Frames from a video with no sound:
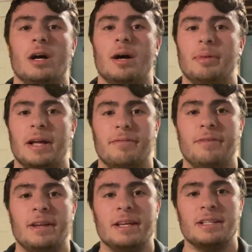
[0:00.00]
Planet
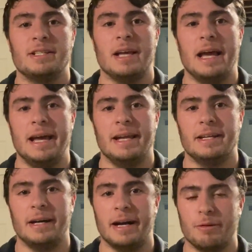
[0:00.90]
Fitness, and
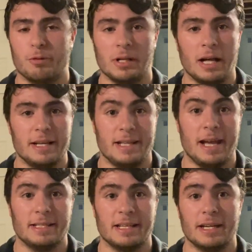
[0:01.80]
I realized I
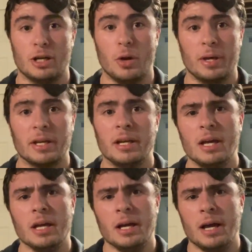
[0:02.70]
had to get going.
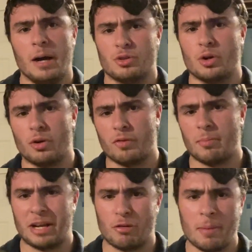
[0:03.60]
I was going over to
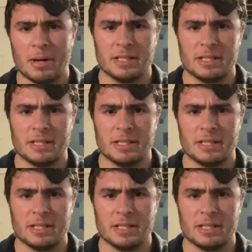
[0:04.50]
my grandma's